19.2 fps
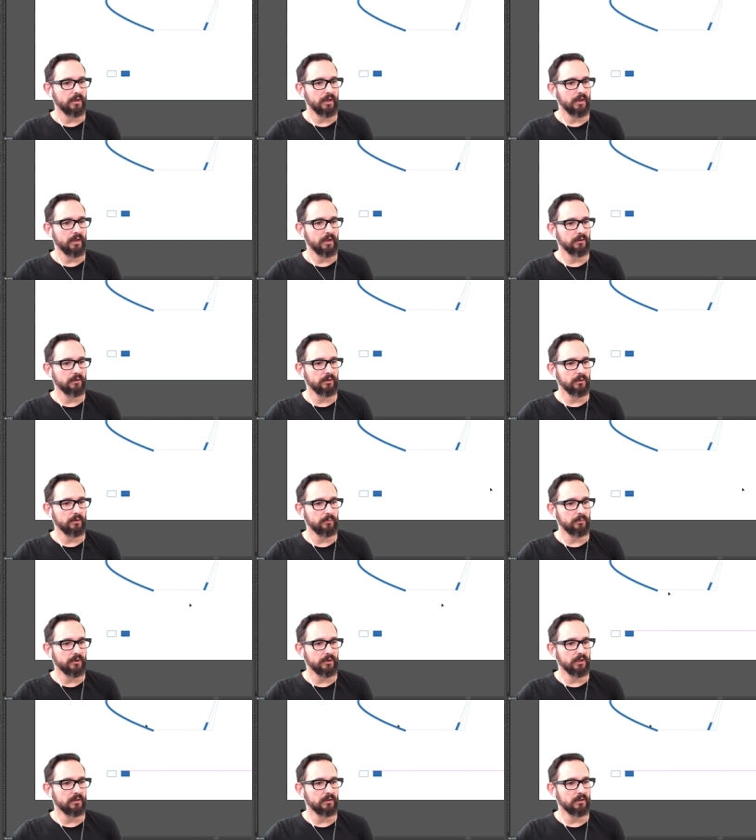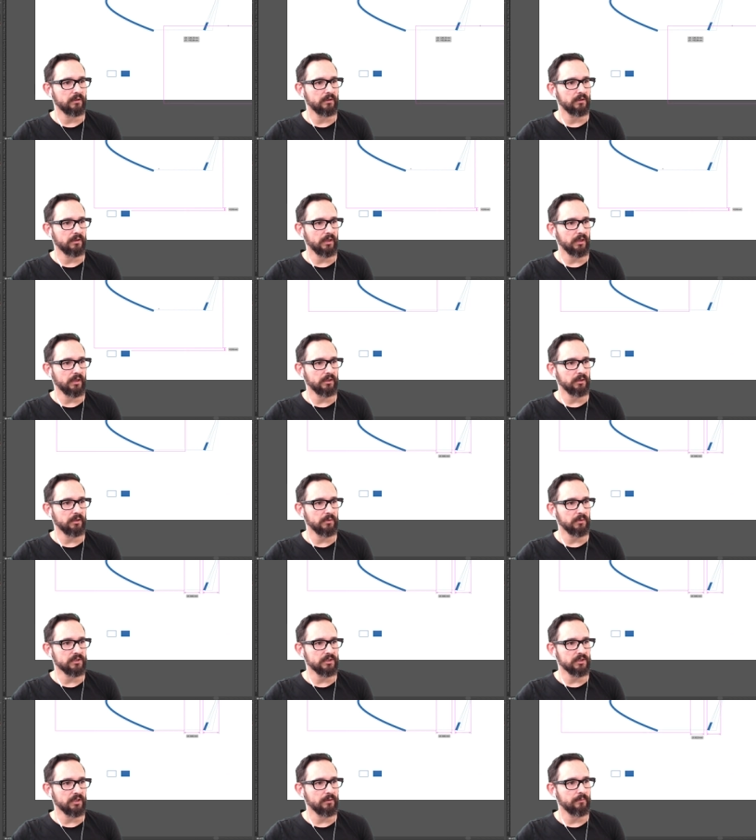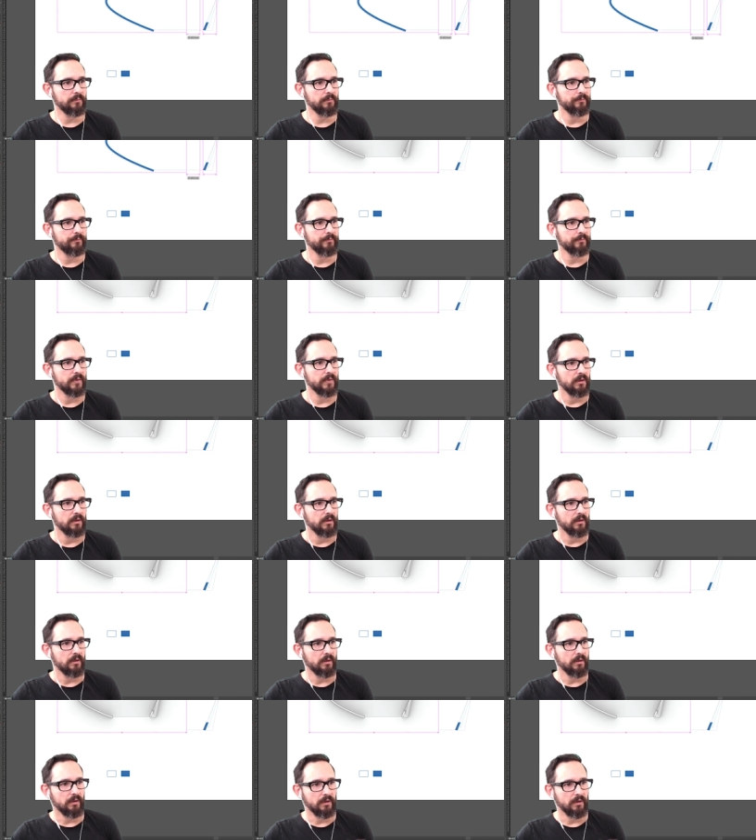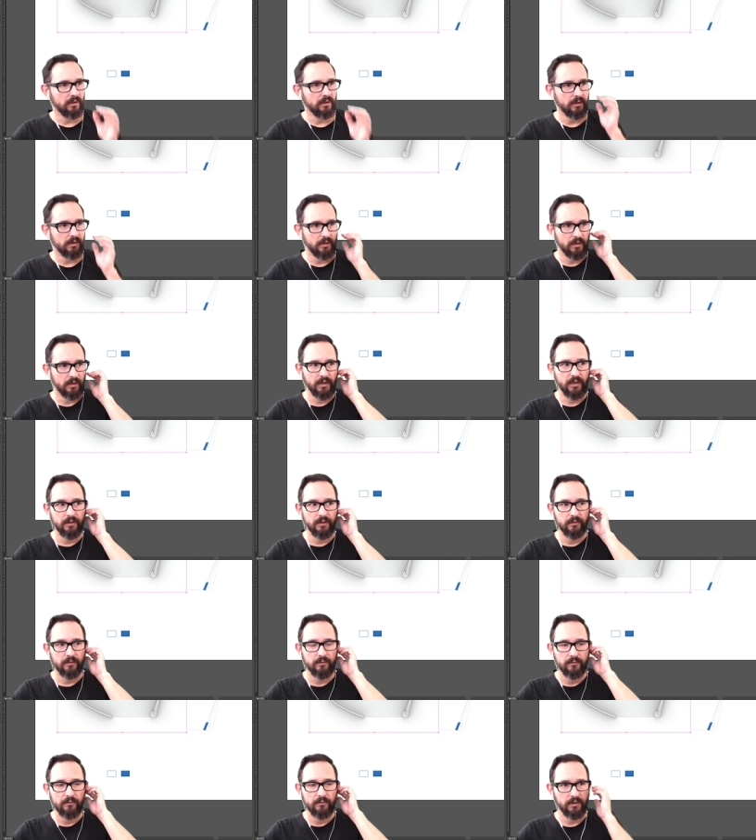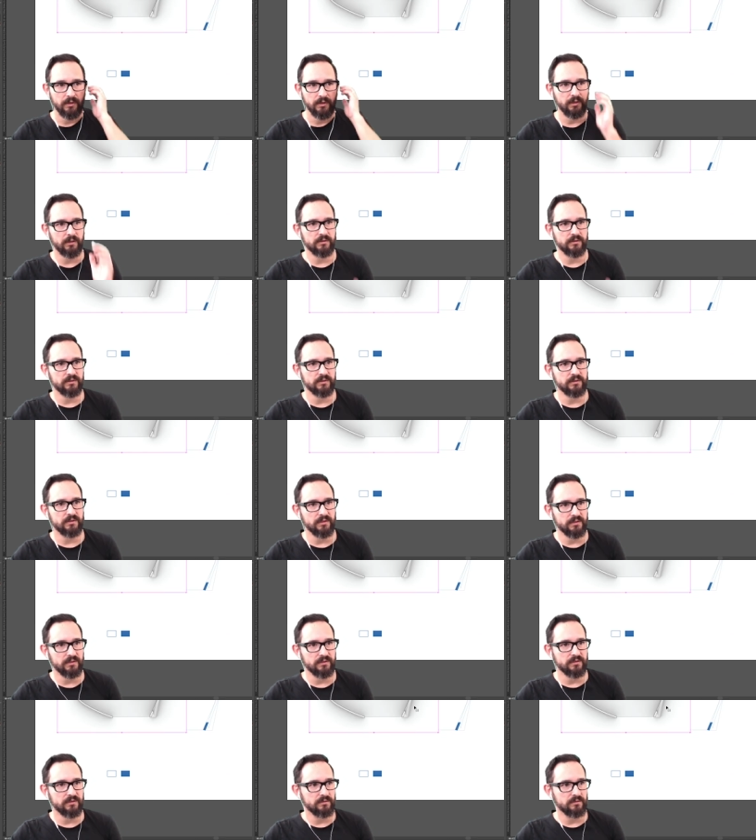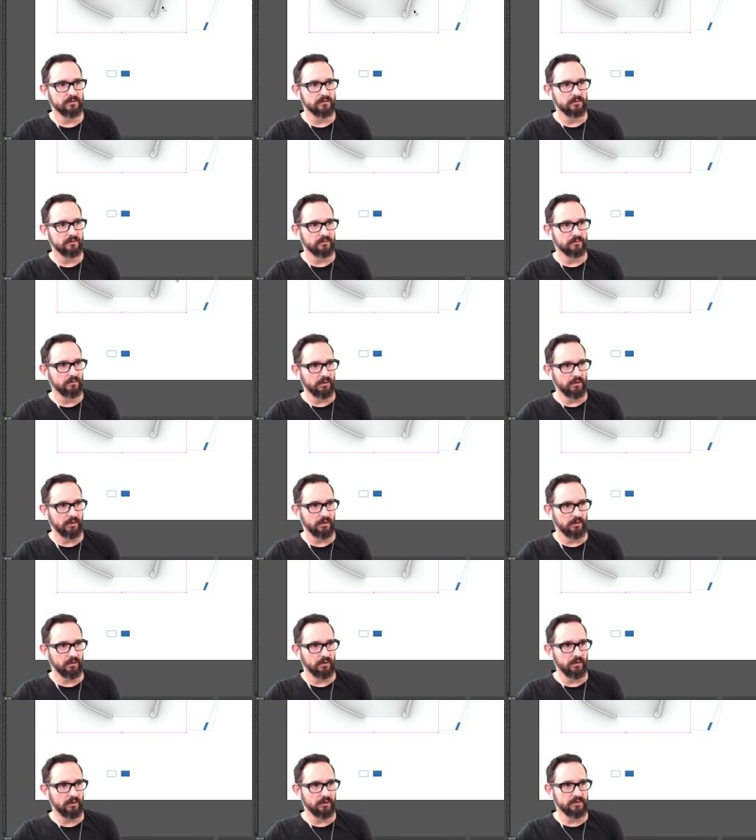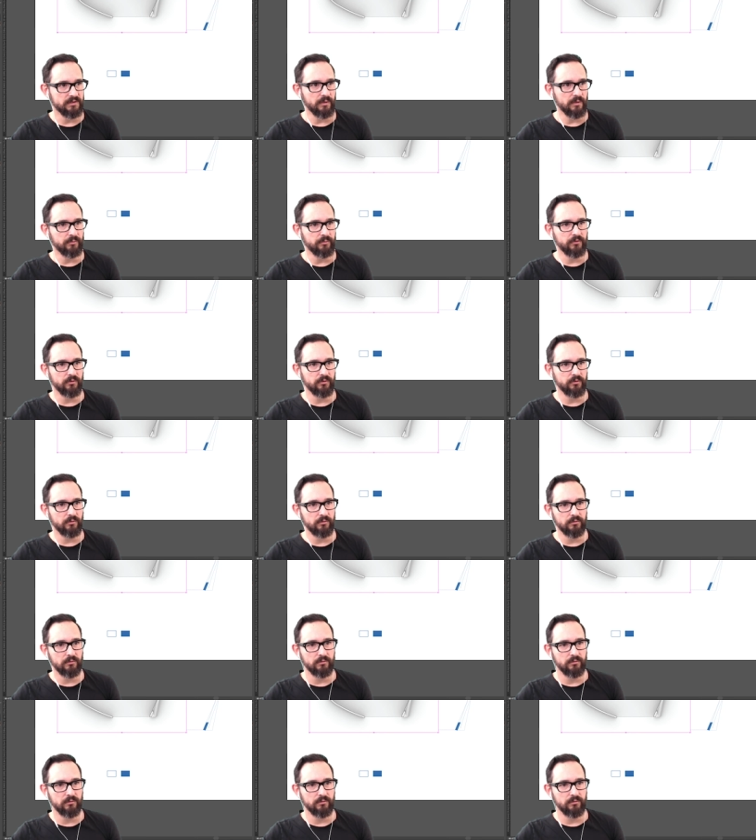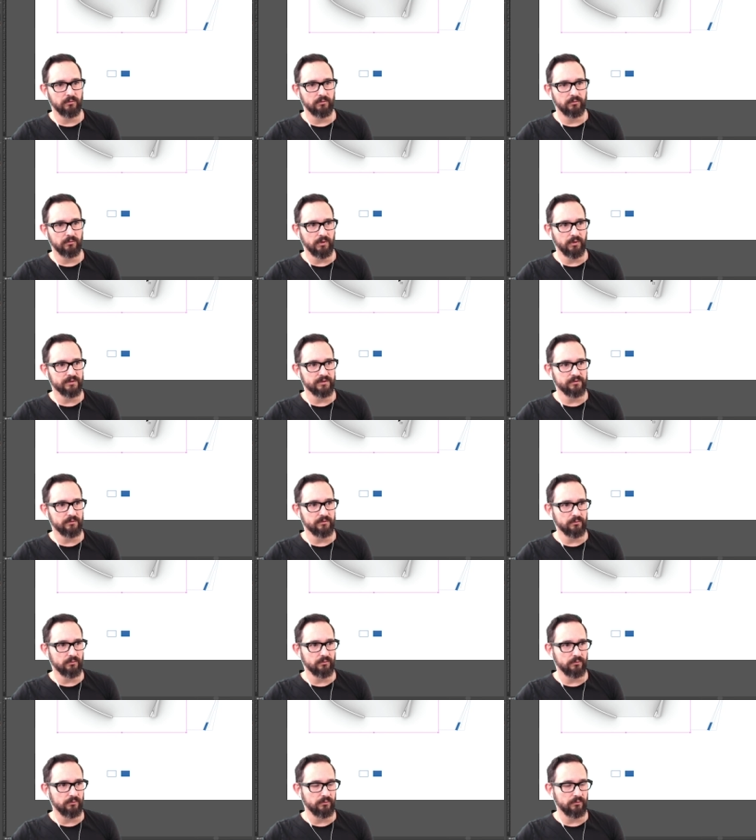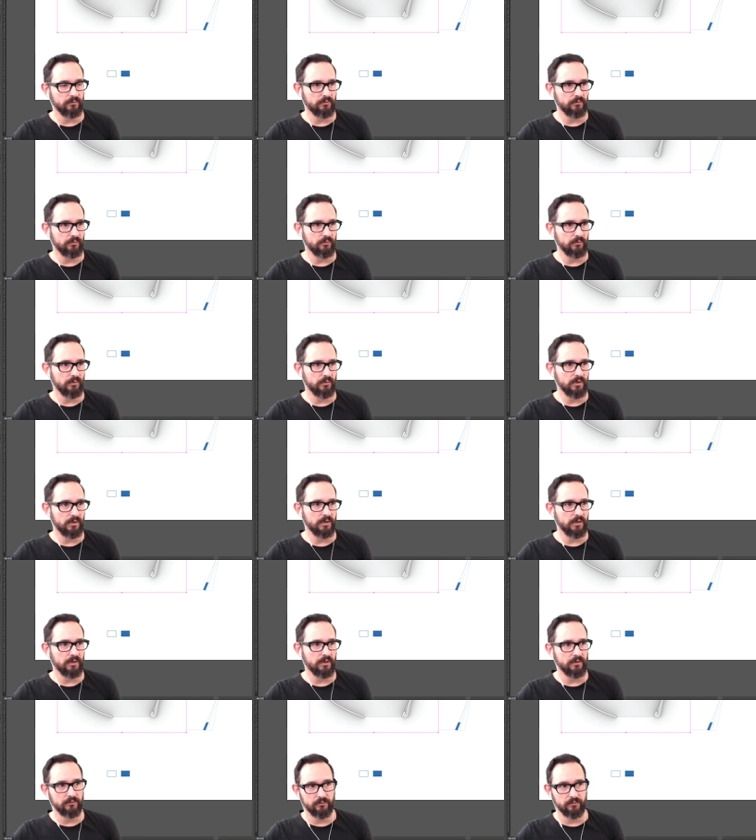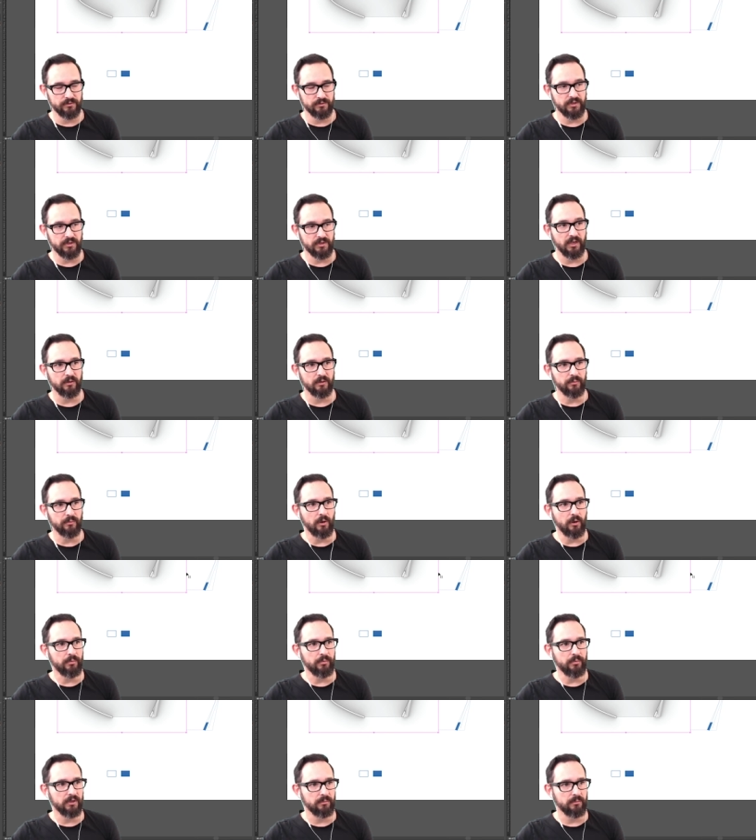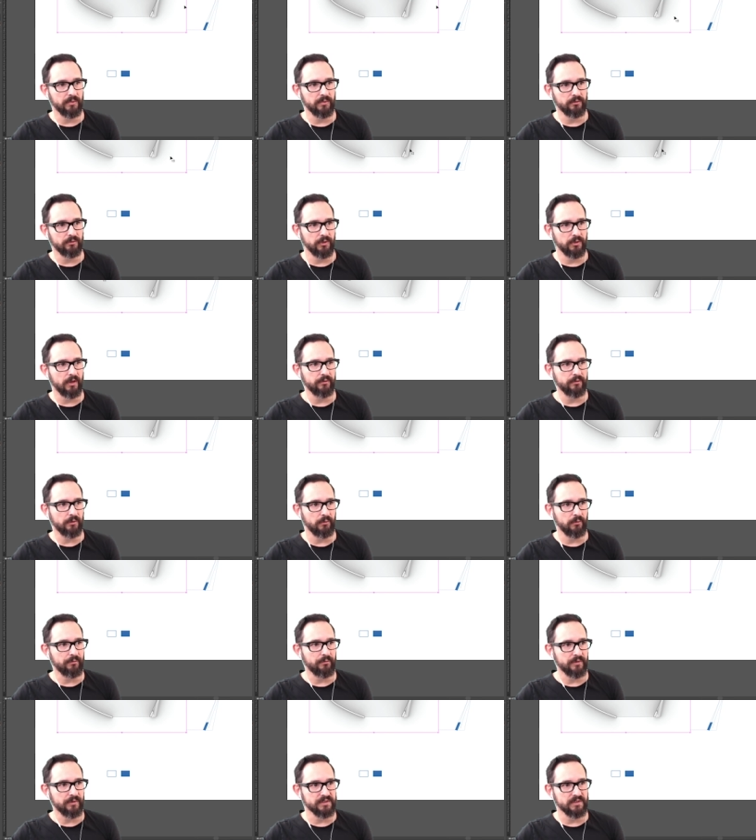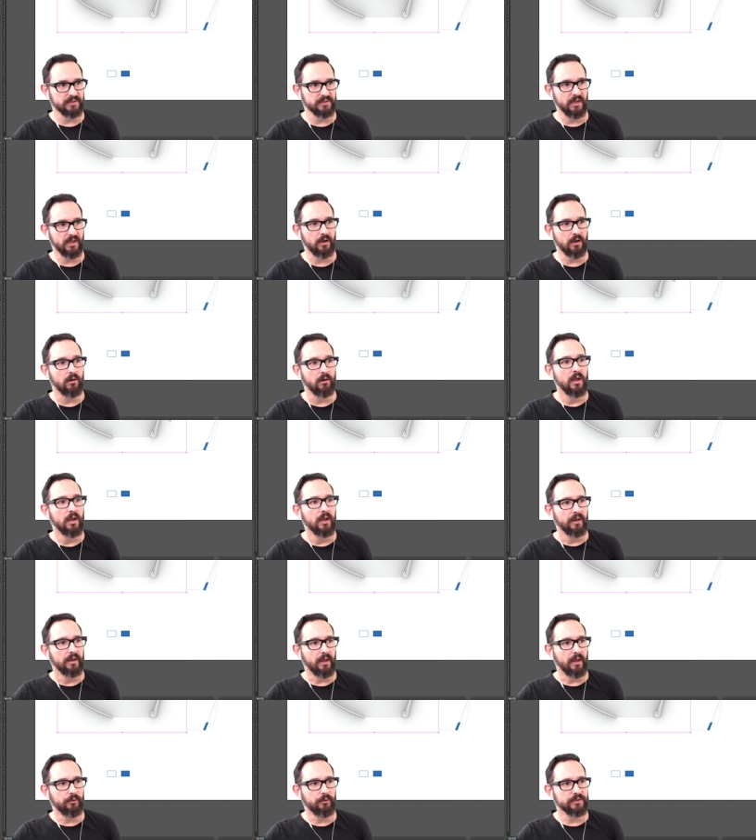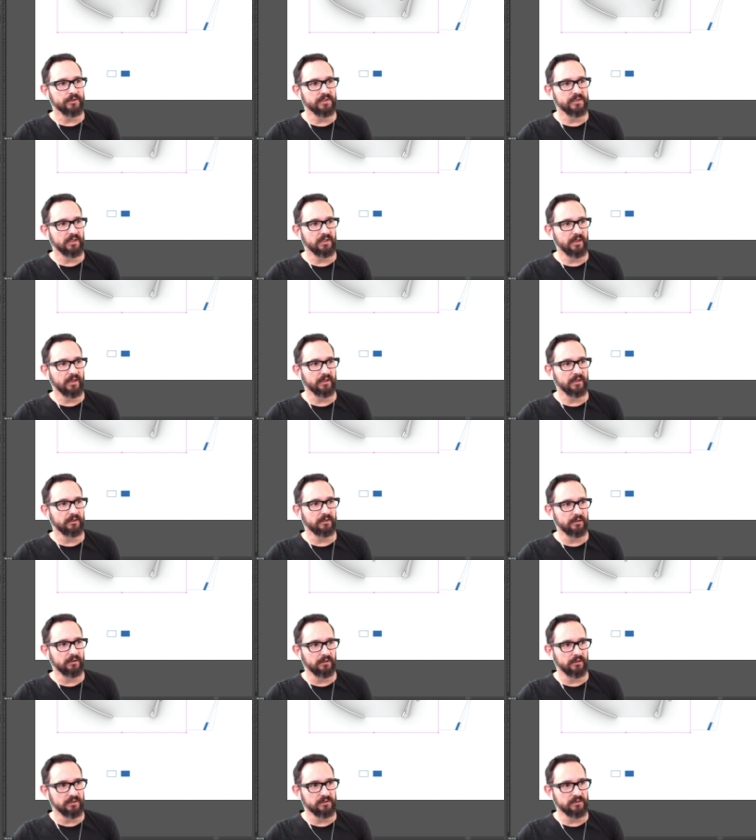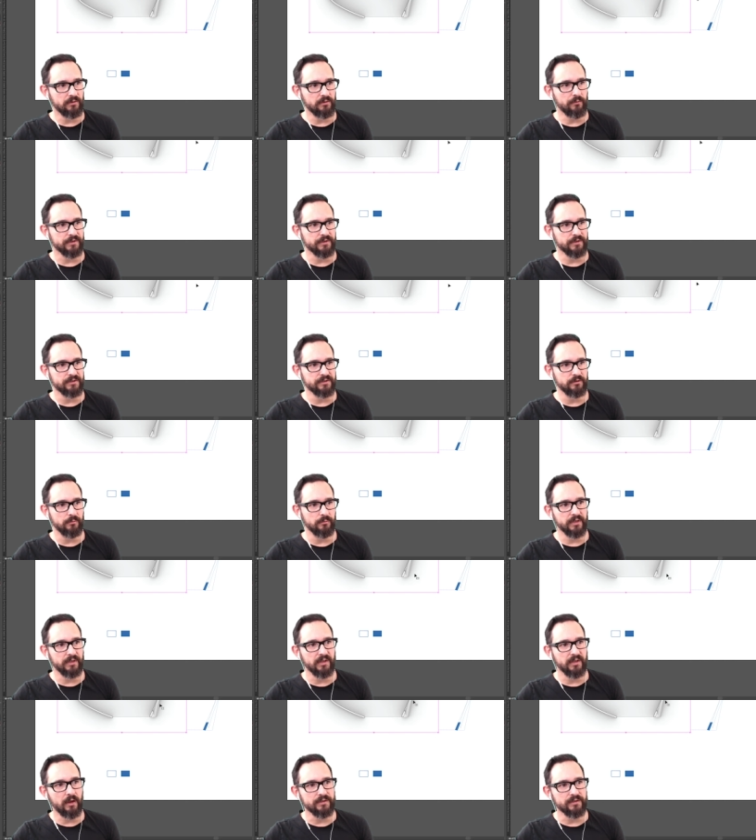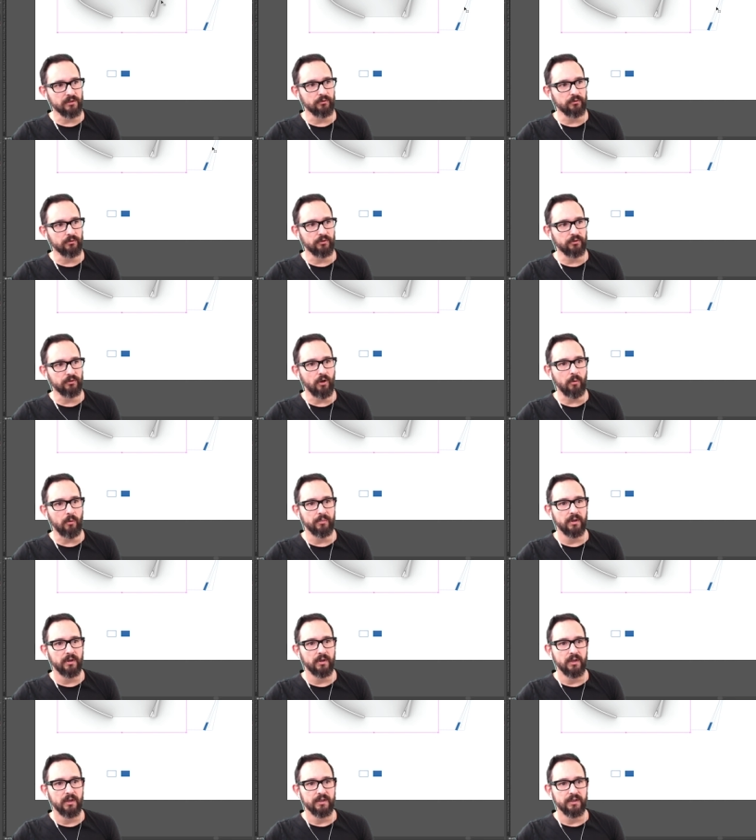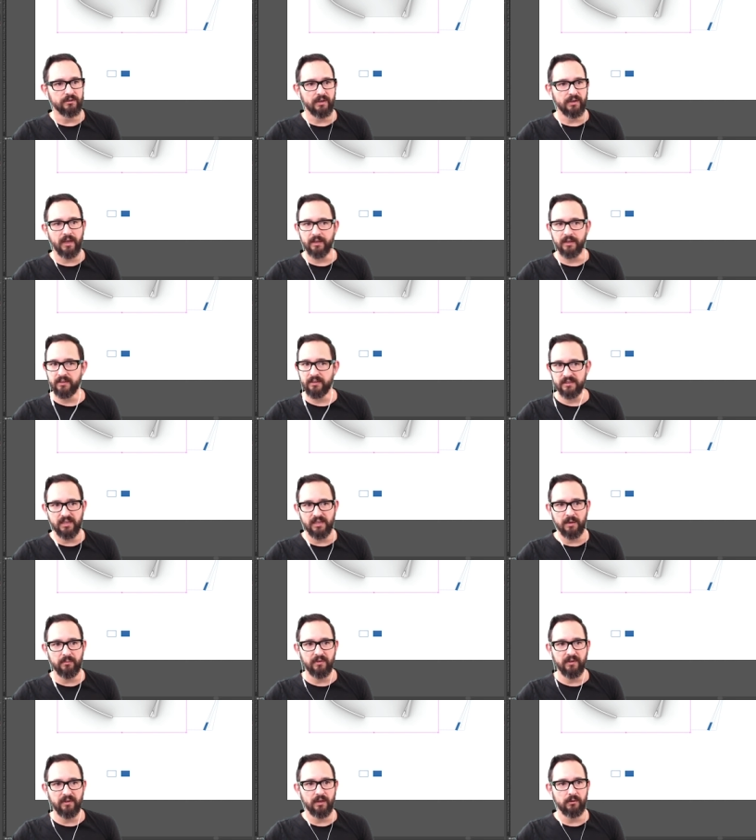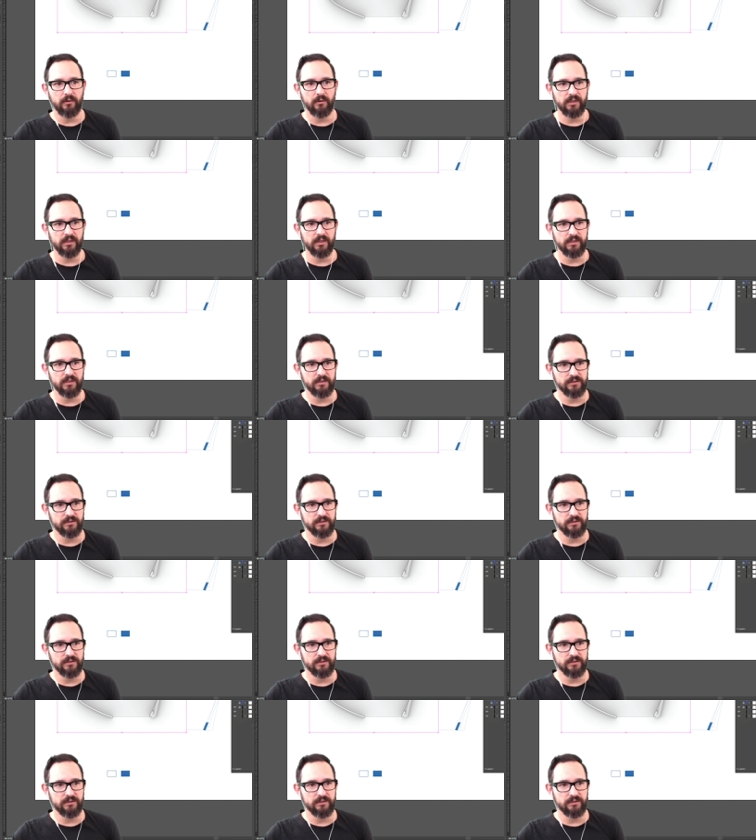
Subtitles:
and bring that image in. Again, it's up to us to scale it properly, but we have the reference now. Now you see that this offers you, but now it's on top. So again, the same thing with